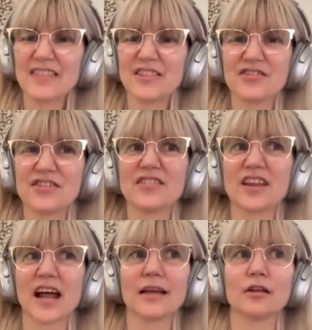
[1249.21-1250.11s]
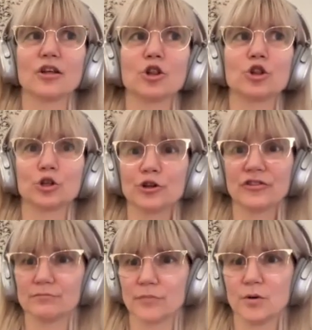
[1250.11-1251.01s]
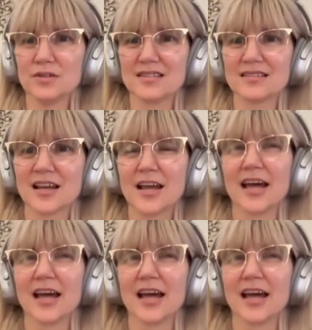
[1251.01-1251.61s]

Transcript: and the thing that I learned the most.